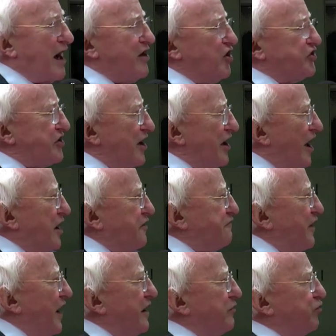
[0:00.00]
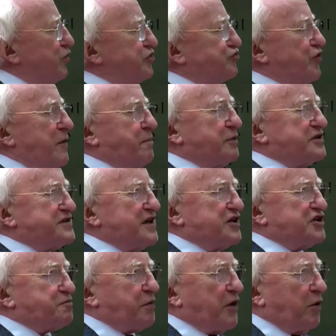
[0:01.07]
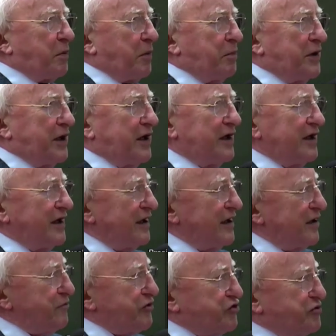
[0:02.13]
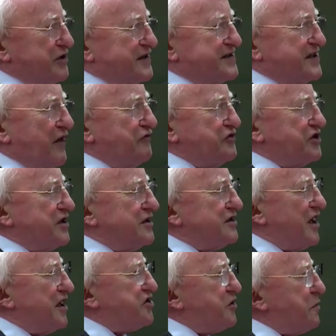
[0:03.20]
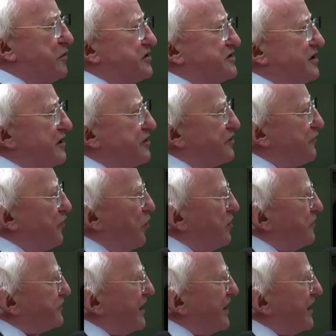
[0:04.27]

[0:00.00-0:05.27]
my other life I would represent probably between 70 and 80% of all